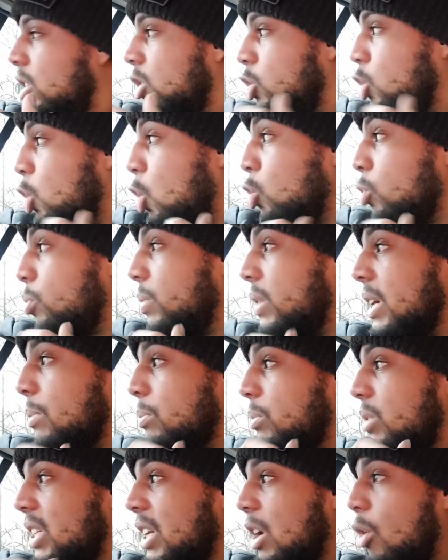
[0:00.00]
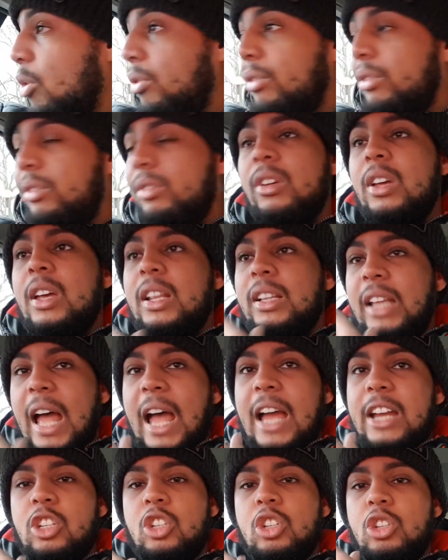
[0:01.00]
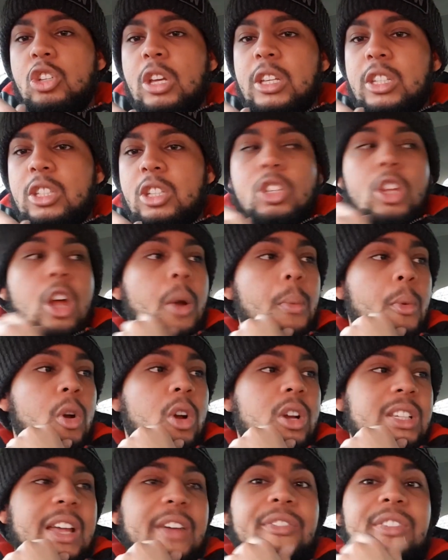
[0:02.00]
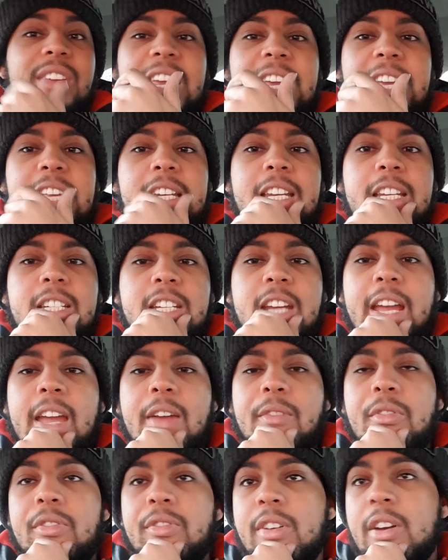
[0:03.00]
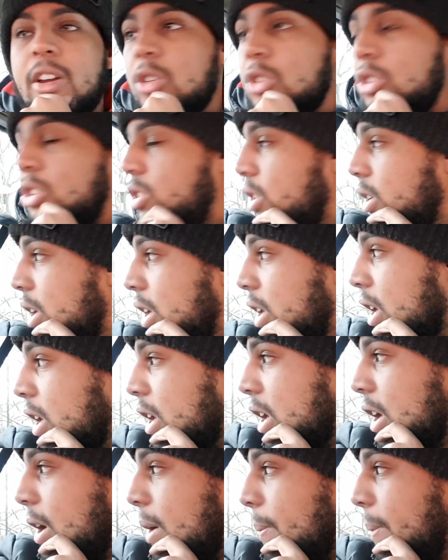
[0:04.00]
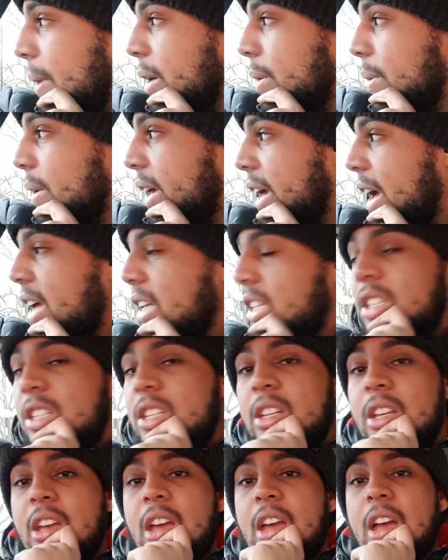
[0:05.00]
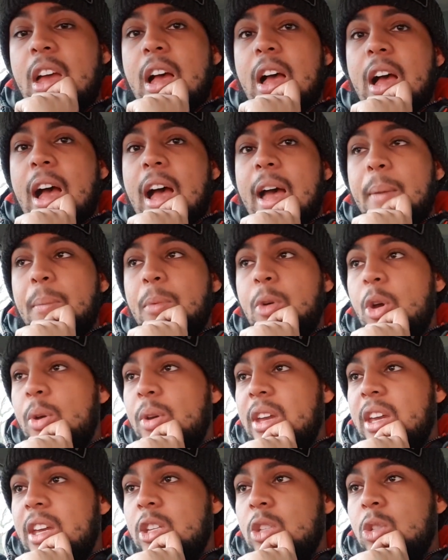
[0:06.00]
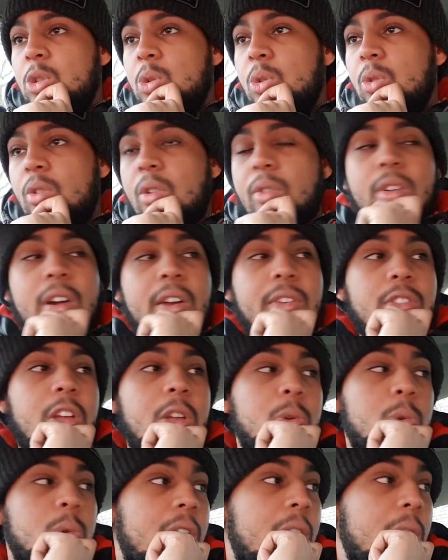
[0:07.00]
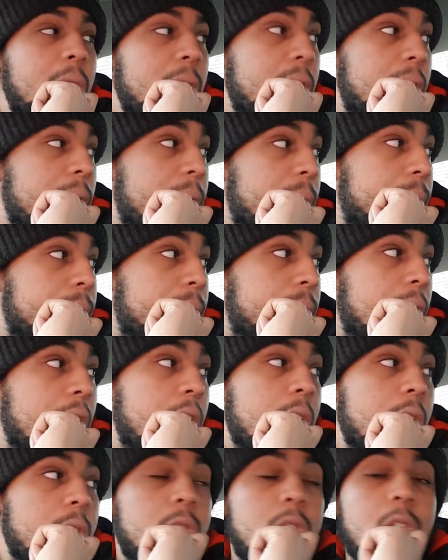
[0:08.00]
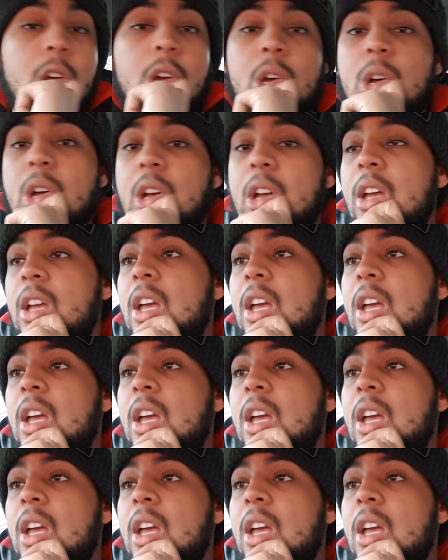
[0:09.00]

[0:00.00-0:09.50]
told me himself that I should do is start motor, because I think he did check everything else. But anyway, guys, I'm going into the Rotherhithe tunnel now. So